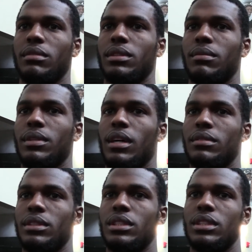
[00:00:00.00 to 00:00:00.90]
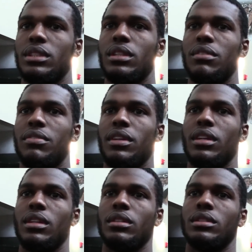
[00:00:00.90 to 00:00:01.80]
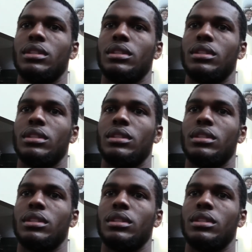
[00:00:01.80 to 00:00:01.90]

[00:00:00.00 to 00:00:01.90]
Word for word: Sometimes it's just to defend.